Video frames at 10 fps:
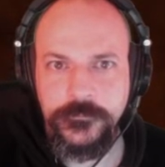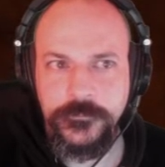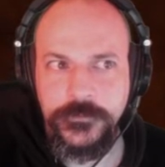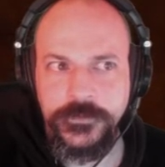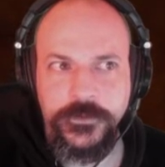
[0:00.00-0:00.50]

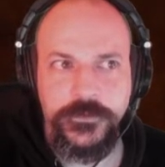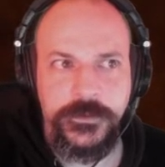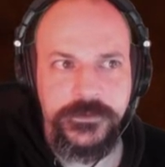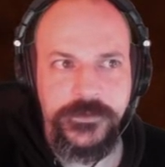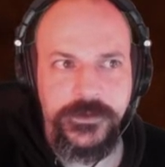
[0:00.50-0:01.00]
I don't think
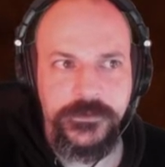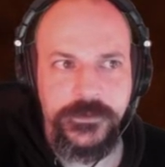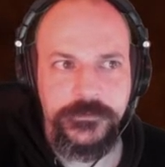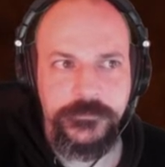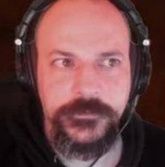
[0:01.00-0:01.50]
we can take
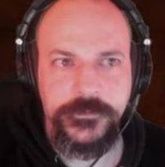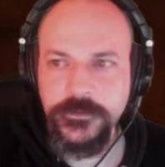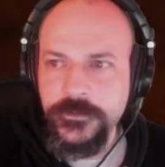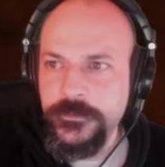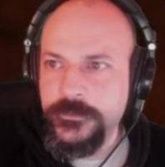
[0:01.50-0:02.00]
that.
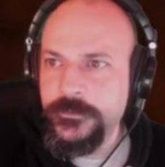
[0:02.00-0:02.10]
So